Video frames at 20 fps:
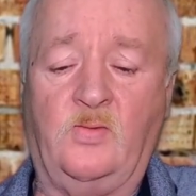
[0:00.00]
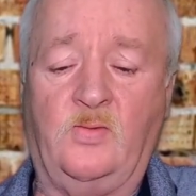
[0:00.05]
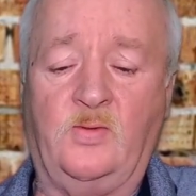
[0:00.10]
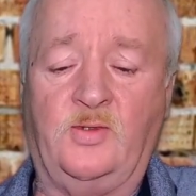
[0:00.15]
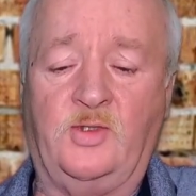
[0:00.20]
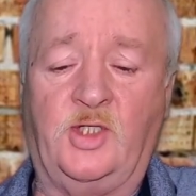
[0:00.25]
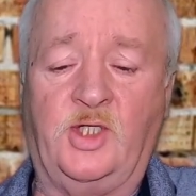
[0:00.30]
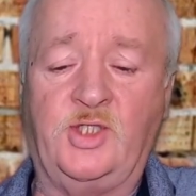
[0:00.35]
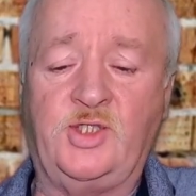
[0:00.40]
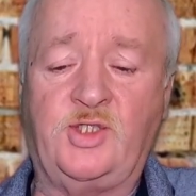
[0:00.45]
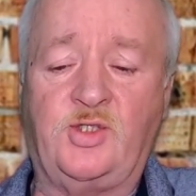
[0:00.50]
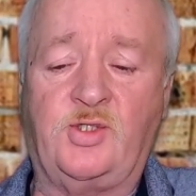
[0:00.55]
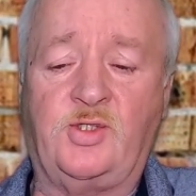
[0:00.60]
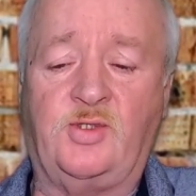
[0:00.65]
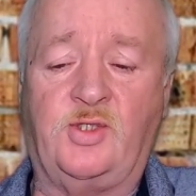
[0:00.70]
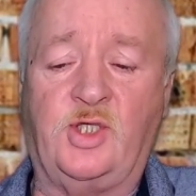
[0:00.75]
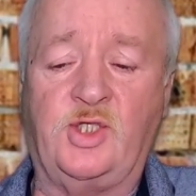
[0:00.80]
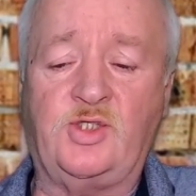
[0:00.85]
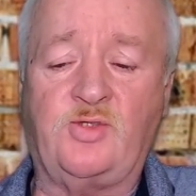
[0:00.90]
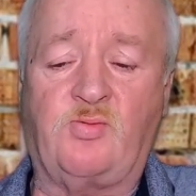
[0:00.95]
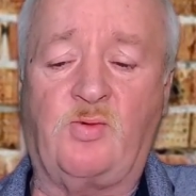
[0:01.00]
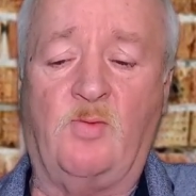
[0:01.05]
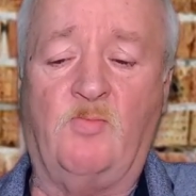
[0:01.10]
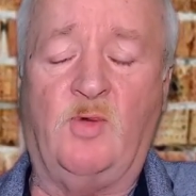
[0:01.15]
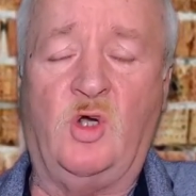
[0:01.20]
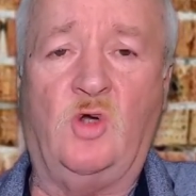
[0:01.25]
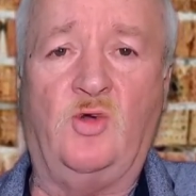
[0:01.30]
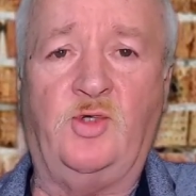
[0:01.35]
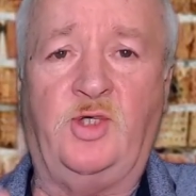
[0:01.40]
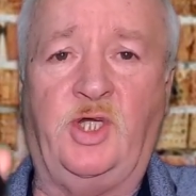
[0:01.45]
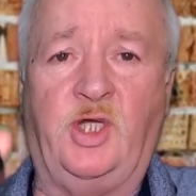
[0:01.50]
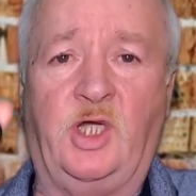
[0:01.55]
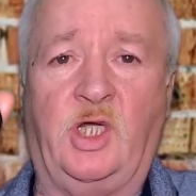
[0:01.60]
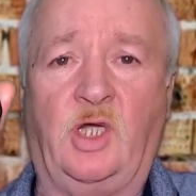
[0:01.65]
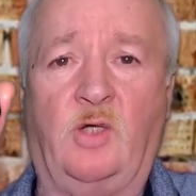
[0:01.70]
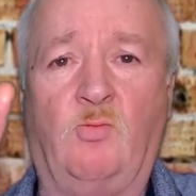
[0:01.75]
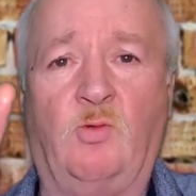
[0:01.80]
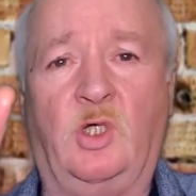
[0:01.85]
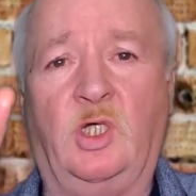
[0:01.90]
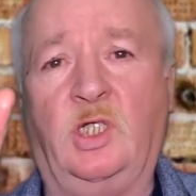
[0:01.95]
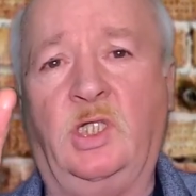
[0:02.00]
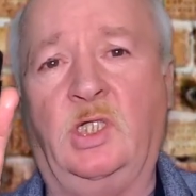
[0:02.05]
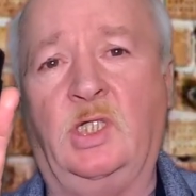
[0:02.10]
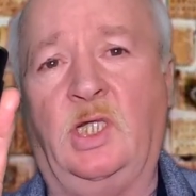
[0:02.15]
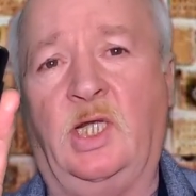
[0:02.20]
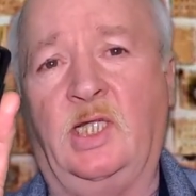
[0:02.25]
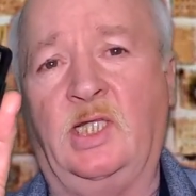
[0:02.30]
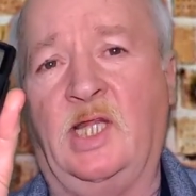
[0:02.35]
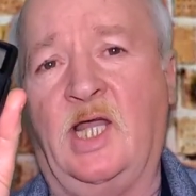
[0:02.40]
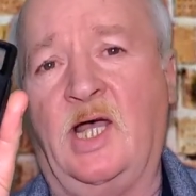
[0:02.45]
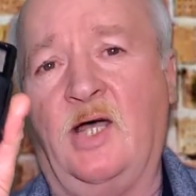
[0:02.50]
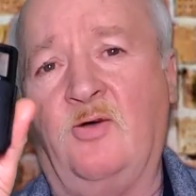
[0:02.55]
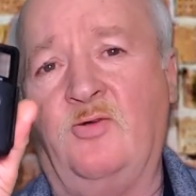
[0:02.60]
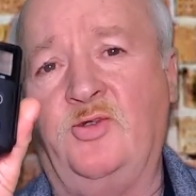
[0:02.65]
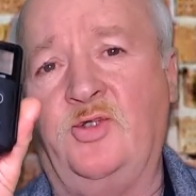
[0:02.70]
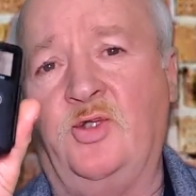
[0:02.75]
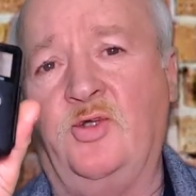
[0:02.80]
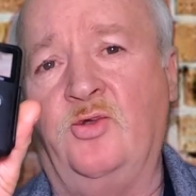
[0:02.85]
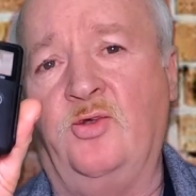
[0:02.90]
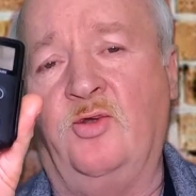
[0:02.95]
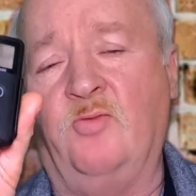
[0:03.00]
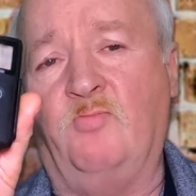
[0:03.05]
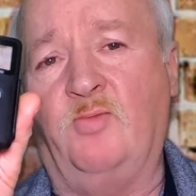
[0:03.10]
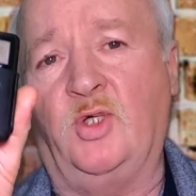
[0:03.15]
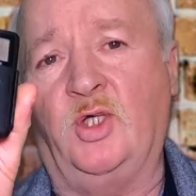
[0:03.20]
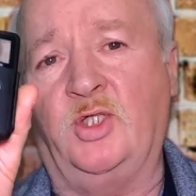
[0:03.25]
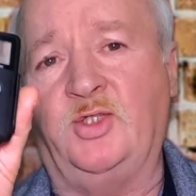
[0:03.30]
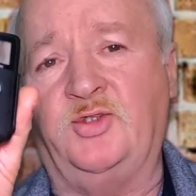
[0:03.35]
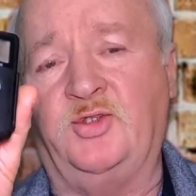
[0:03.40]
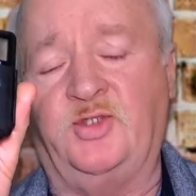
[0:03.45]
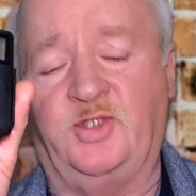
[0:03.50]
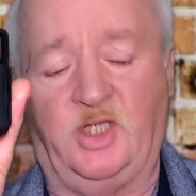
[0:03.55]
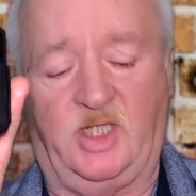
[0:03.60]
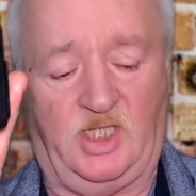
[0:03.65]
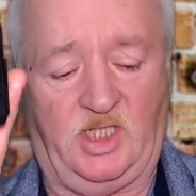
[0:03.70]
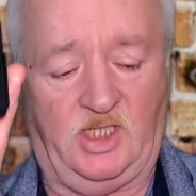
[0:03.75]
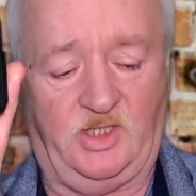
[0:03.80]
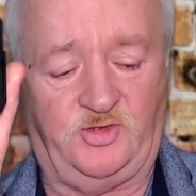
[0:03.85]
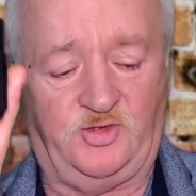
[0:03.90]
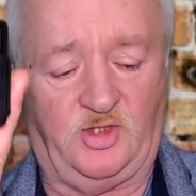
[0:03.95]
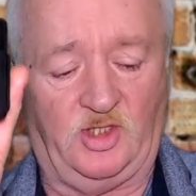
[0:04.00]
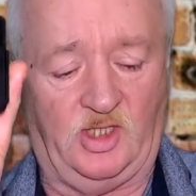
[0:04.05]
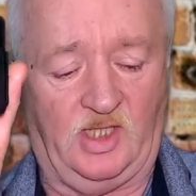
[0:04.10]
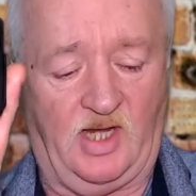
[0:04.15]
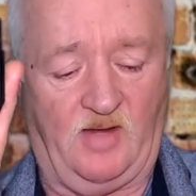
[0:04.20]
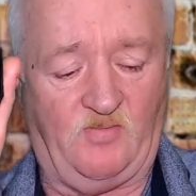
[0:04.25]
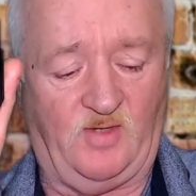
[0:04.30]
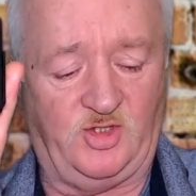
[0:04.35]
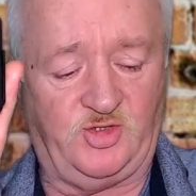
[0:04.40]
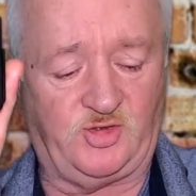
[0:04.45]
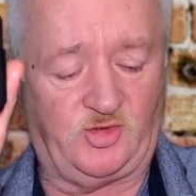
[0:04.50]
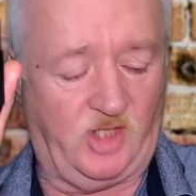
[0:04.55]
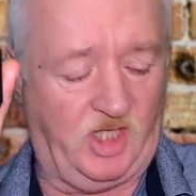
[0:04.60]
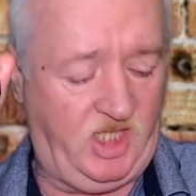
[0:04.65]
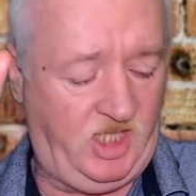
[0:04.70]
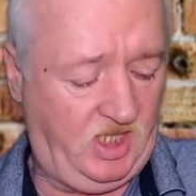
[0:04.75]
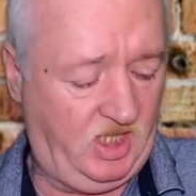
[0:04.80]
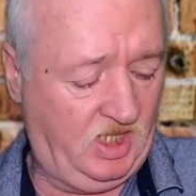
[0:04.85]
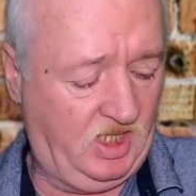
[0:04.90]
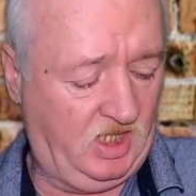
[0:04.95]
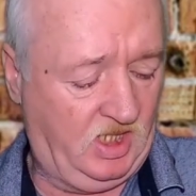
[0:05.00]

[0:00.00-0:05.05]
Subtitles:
This remote here will allow you to put telemetry